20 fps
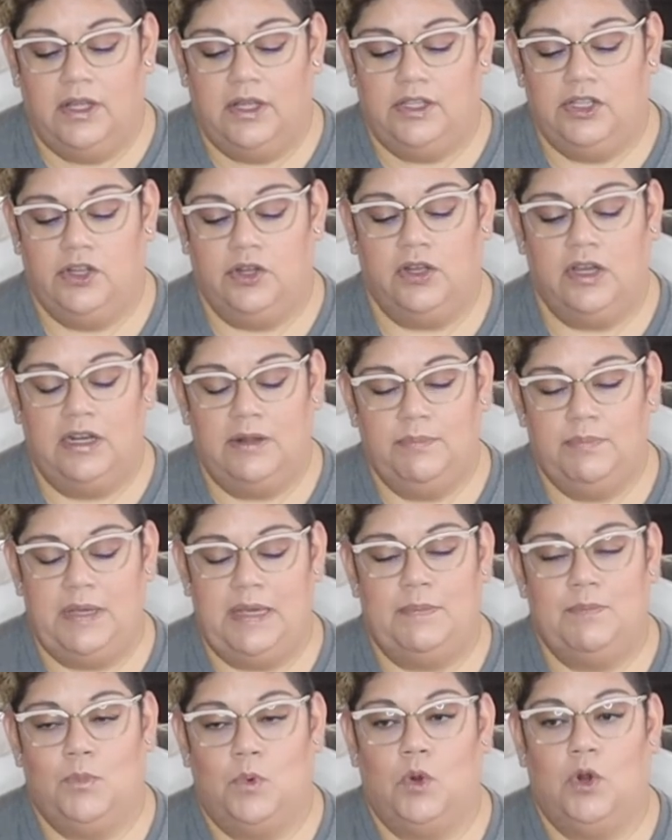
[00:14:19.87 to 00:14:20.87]
You're going to
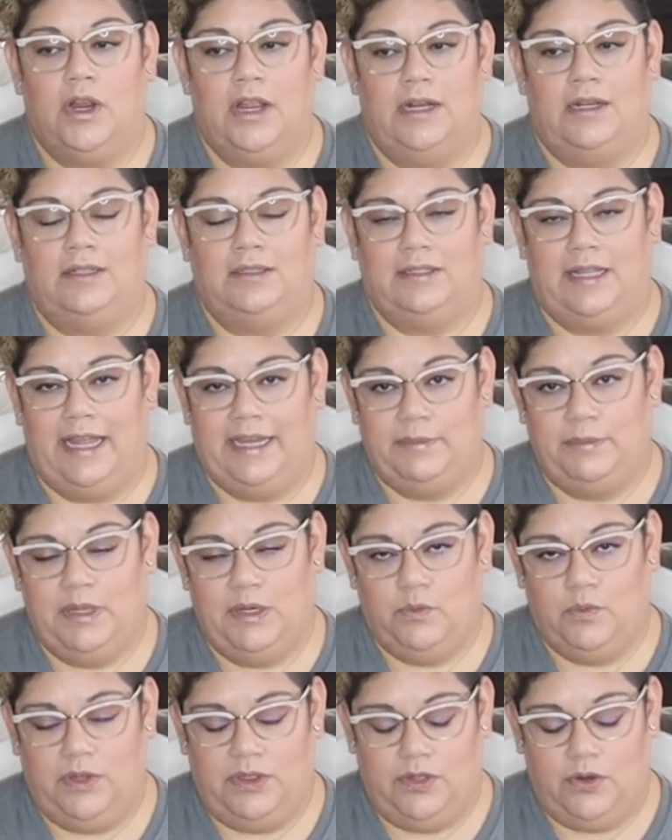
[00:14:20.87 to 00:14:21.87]
be more in
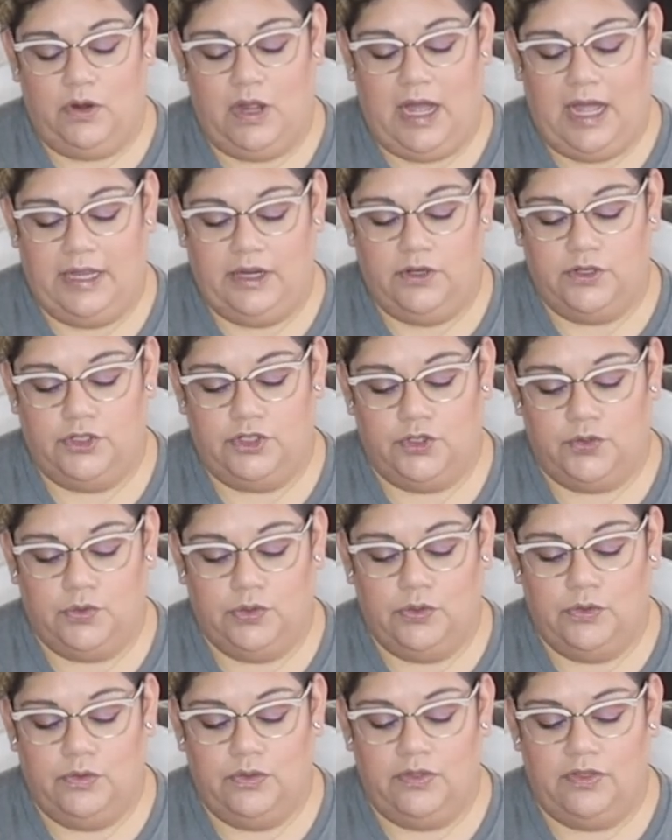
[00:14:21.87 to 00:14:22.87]
alignment with your higher
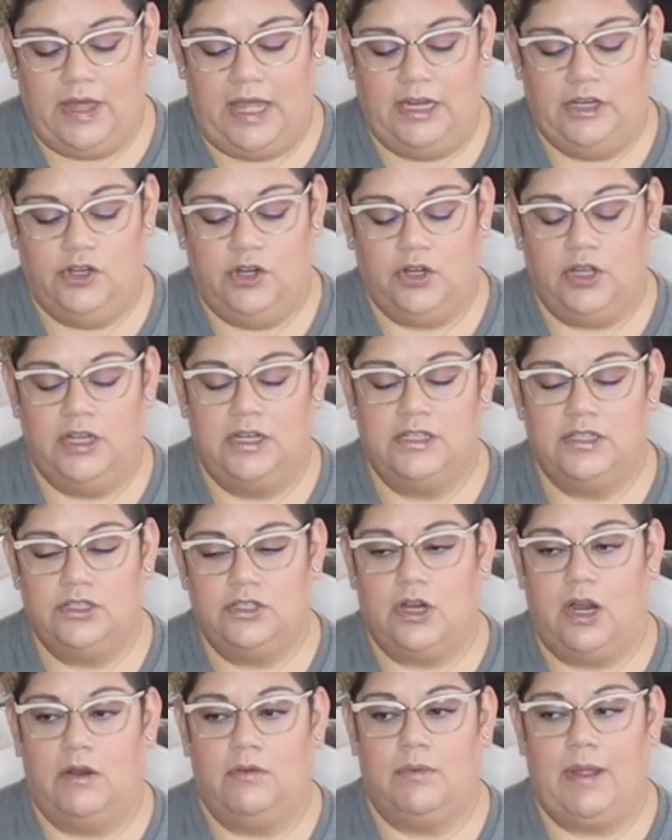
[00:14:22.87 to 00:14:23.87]
truth, and you're going to
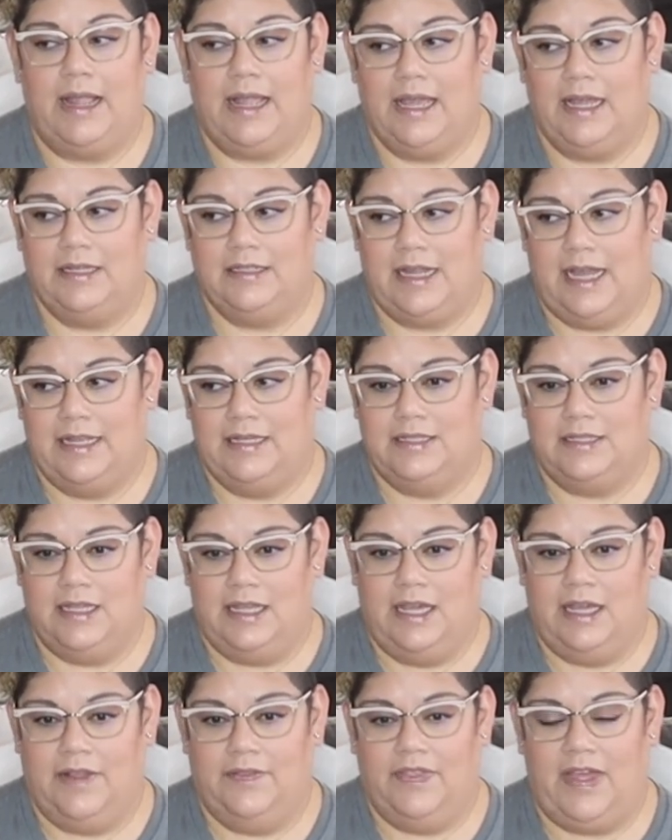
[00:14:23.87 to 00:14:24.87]
start
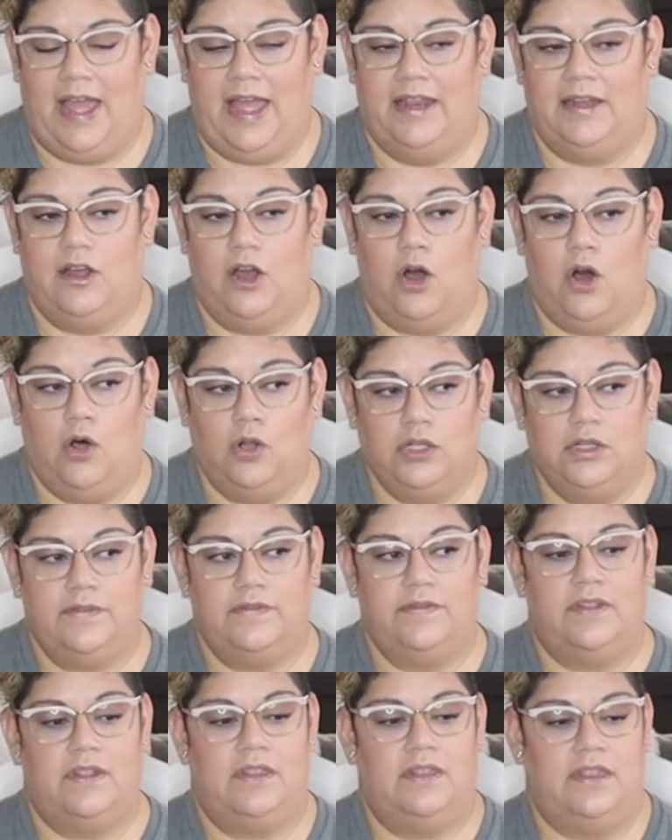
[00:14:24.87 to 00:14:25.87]
recognizing that all
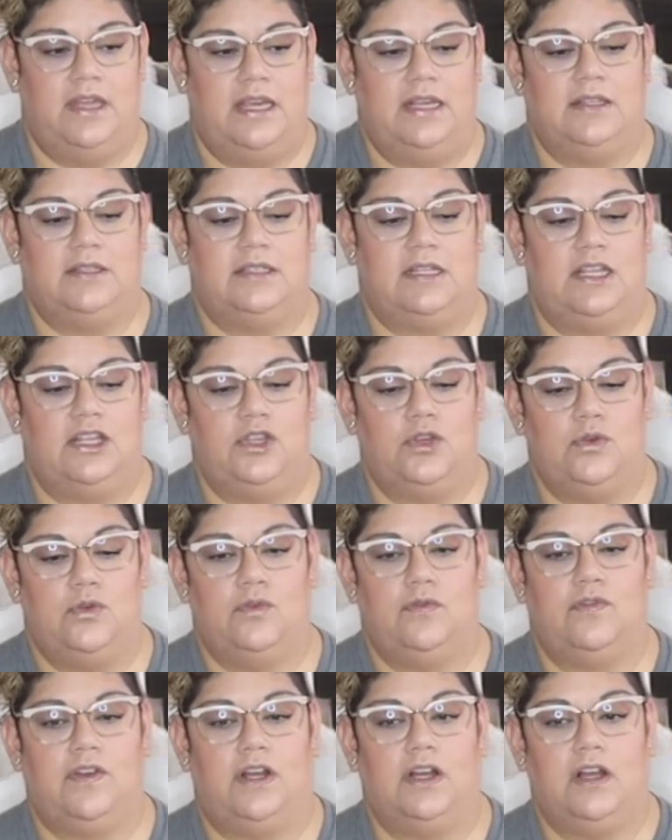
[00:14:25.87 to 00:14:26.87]
of the things that
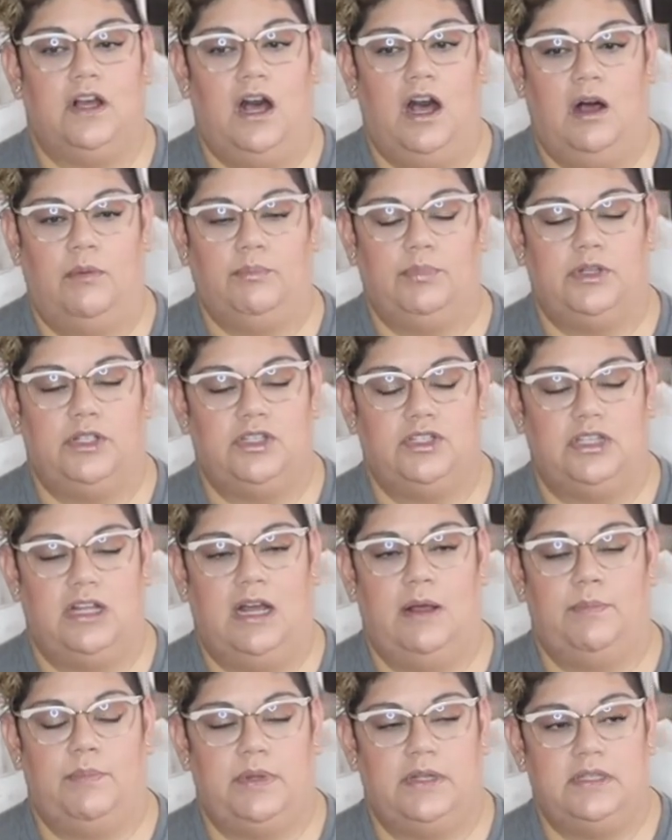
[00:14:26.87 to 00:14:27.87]
you've accomplished
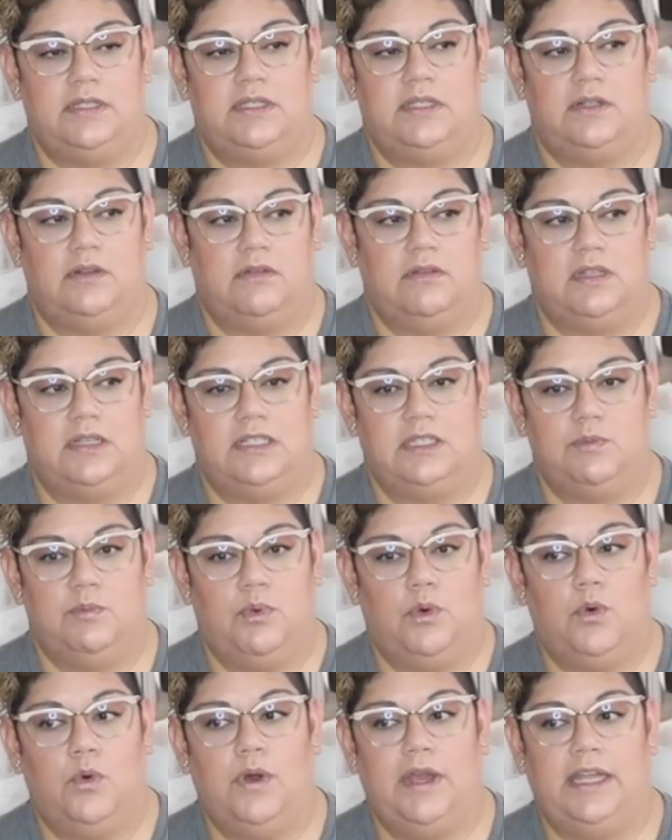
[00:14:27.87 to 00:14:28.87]
up until this
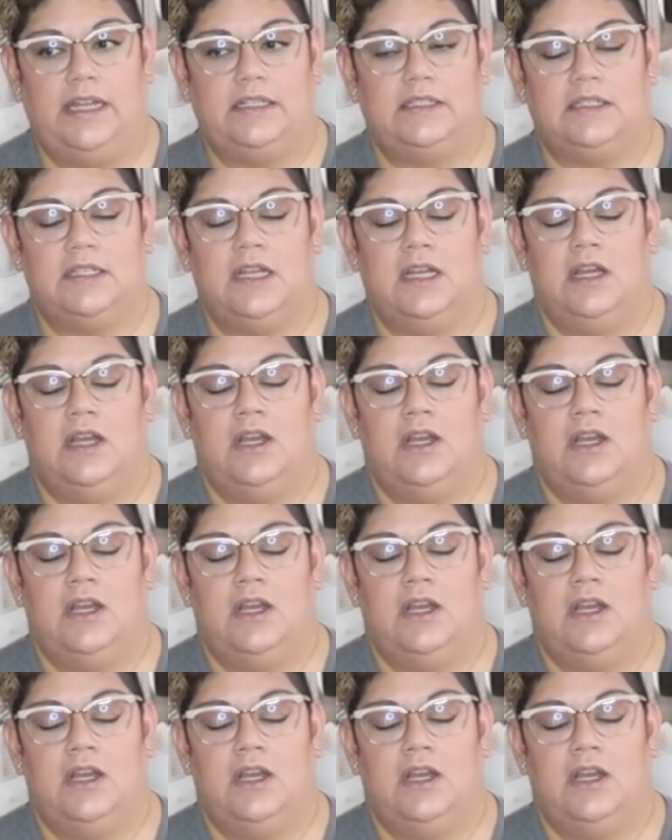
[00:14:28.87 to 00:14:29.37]
point